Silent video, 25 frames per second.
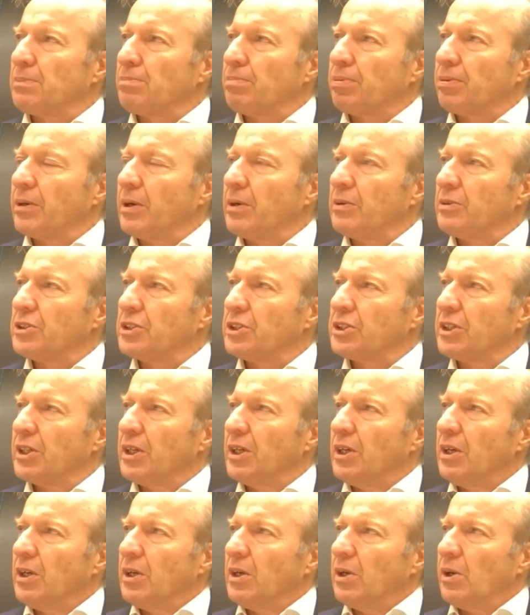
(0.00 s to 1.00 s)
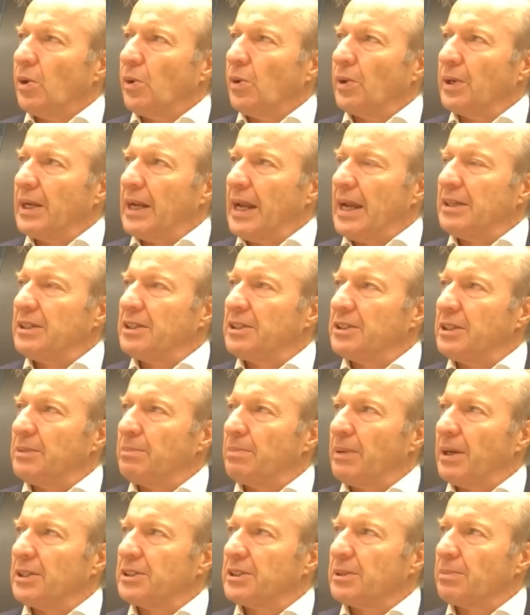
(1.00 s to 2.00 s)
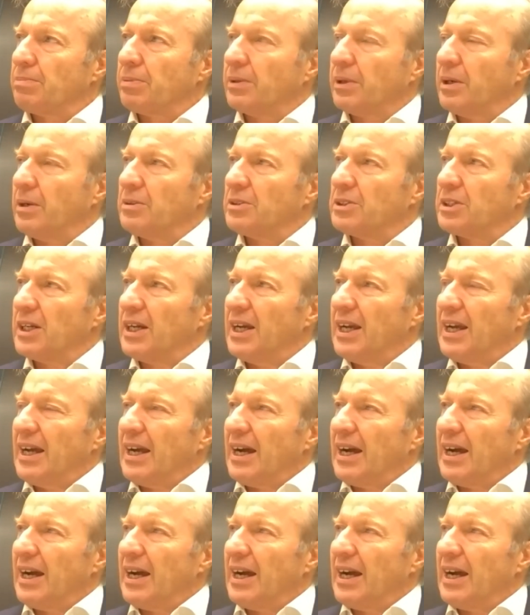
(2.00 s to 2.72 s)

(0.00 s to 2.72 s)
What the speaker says: approach or an entity-based approach?